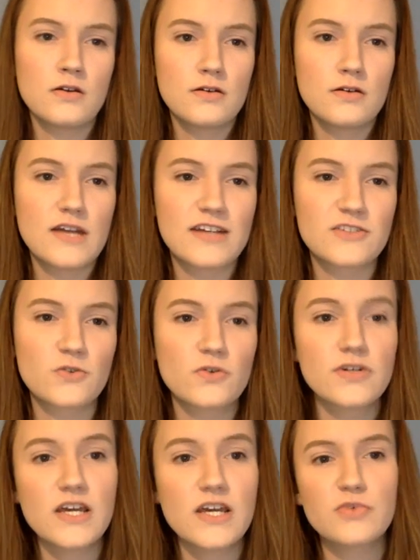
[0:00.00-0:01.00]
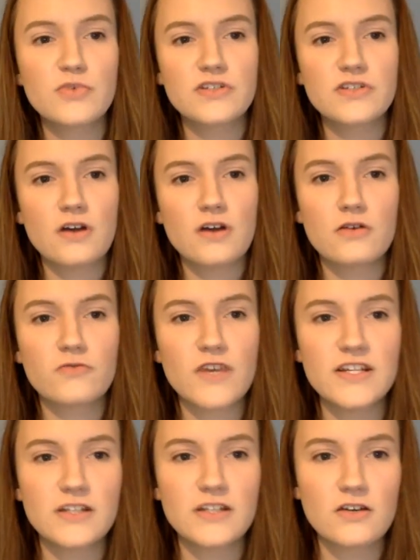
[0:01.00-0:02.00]
Next door neighbours are
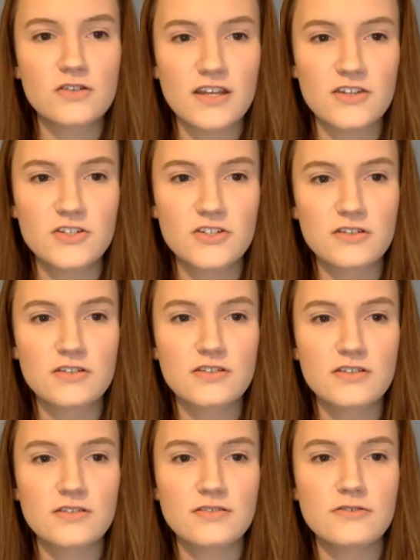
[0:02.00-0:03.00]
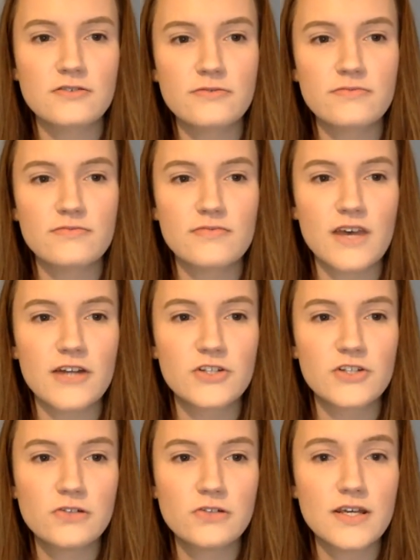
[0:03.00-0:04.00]
radio stations. I
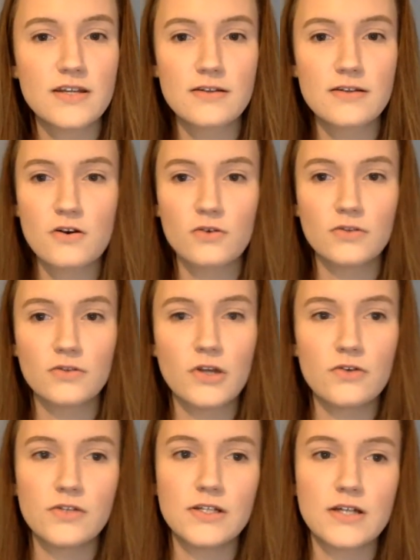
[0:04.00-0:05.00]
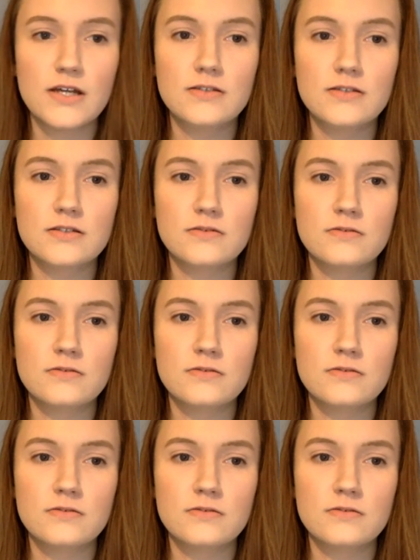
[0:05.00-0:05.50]
tune in on lonely nights.